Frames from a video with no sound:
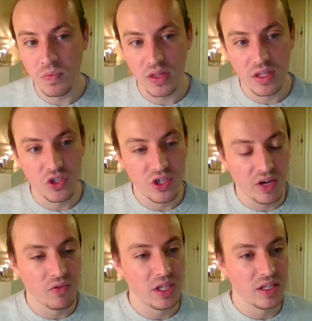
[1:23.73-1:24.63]

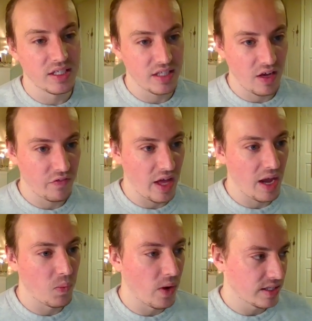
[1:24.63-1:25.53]
generally the stuff that I
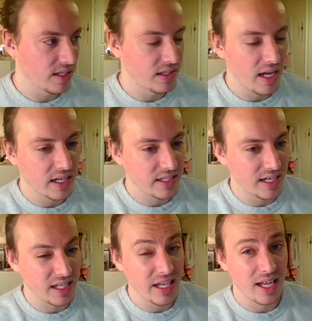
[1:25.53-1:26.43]
want to collect I
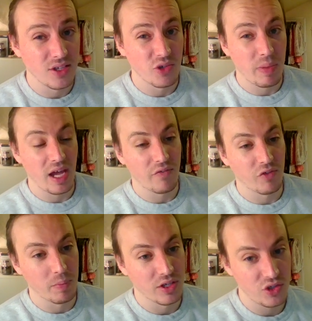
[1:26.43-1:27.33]
can get in Japan for
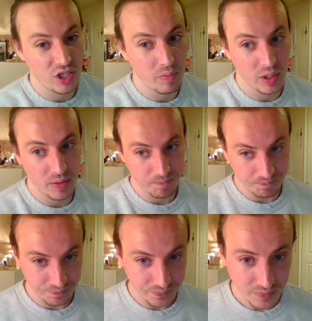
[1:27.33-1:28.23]
much cheaper.
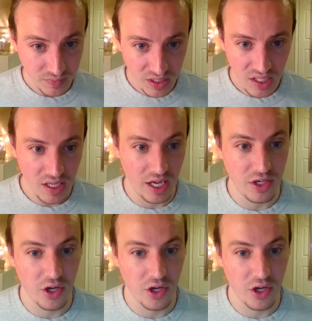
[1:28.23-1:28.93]
You know,